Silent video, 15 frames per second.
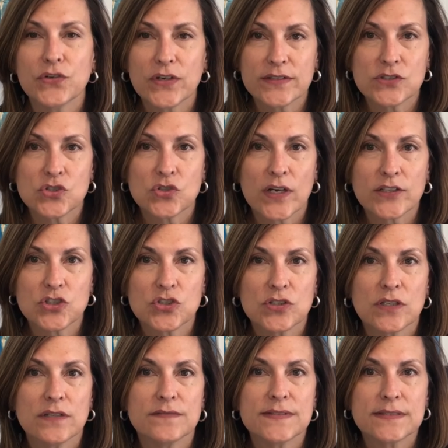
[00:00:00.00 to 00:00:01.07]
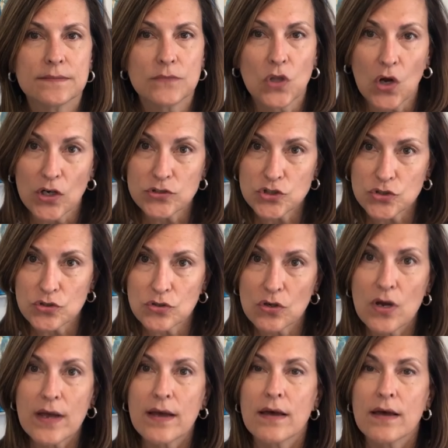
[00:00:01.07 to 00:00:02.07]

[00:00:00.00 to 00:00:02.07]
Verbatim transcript: construction of some larger,